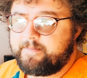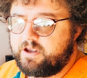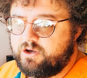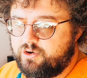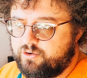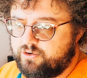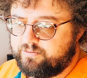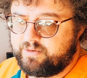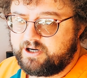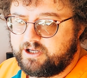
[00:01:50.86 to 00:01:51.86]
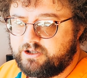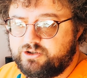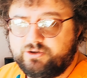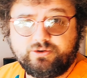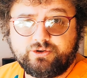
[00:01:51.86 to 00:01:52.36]
your money
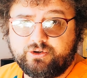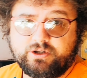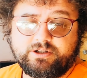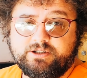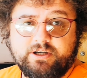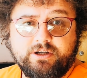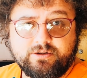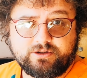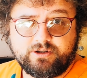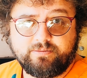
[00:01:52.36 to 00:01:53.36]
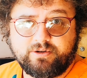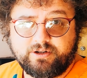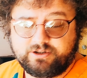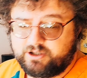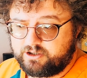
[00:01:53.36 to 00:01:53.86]
into Circuit City or something
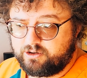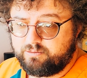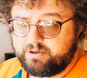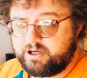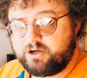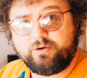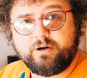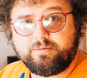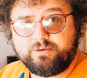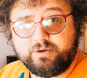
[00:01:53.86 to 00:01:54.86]
that's going to go bankrupt,